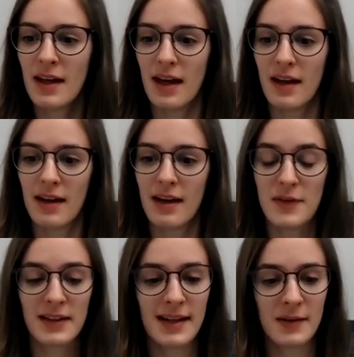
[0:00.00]
If
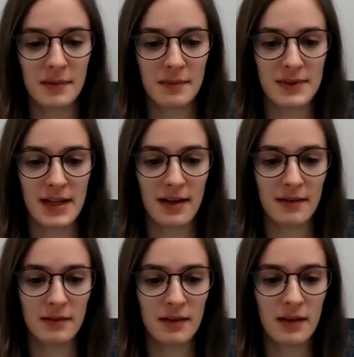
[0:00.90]
you click
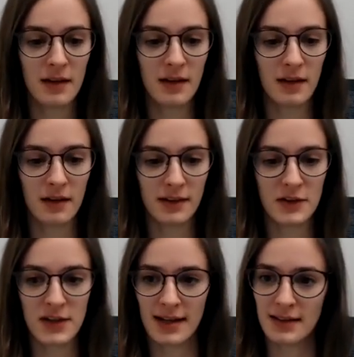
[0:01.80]
down on the
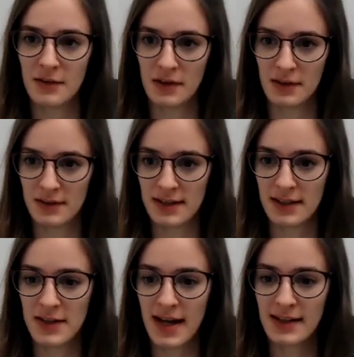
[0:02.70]
chat, you can see the
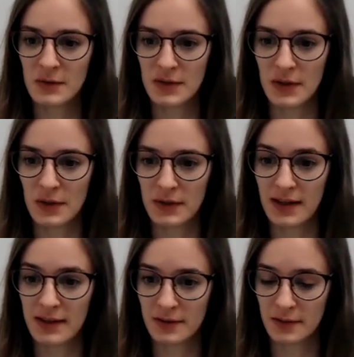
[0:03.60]
chat. So
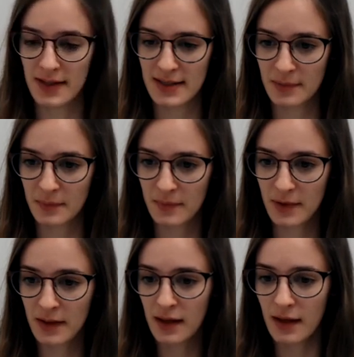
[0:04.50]
there's already
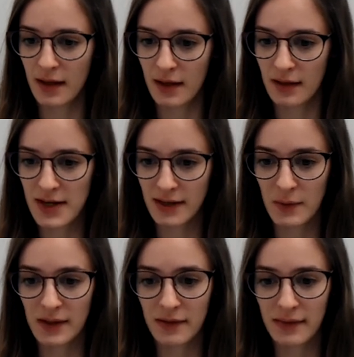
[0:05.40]
some chat
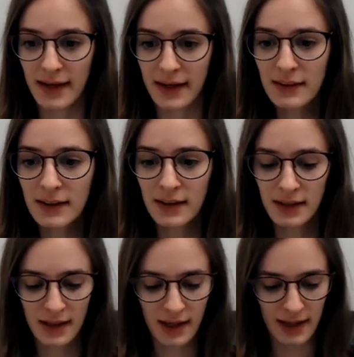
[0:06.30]
going on there.
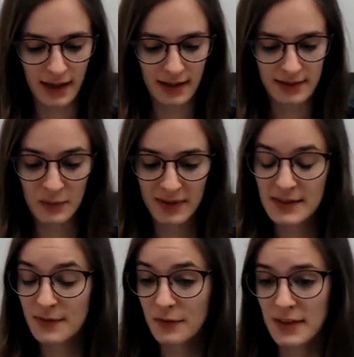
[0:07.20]
So please
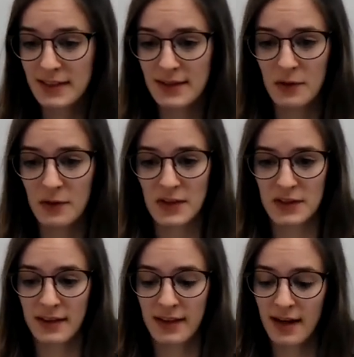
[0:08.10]
feel free to leave a
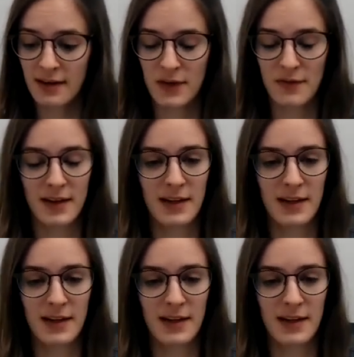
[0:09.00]
question there if you have any